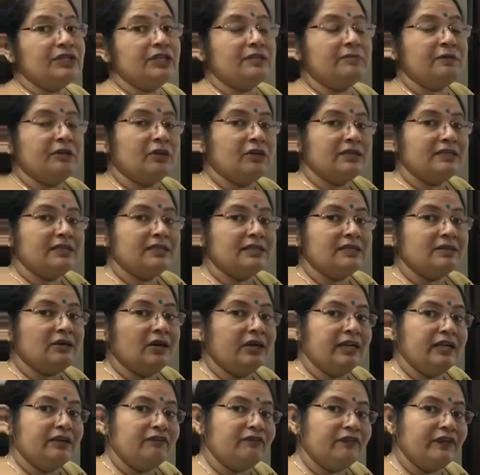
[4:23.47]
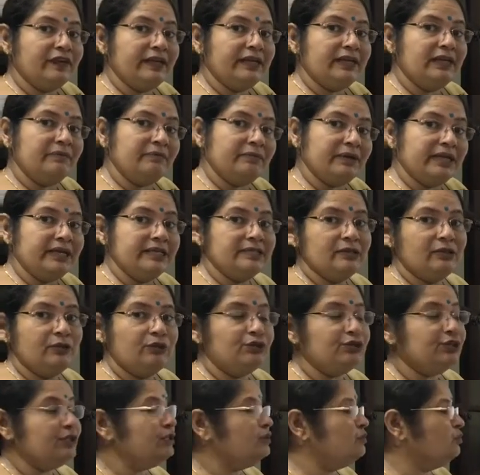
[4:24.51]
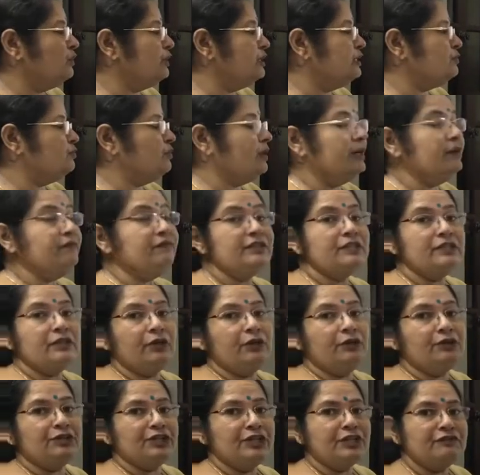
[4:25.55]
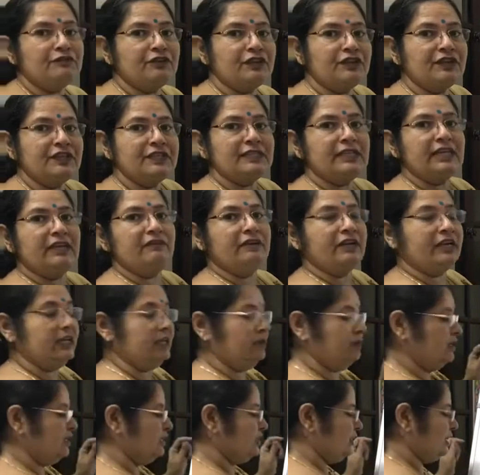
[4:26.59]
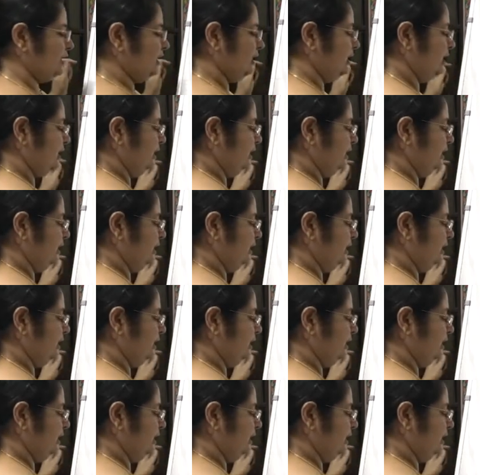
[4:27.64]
Because it has got infinitely many solutions. What is one of the solutions for this given equation?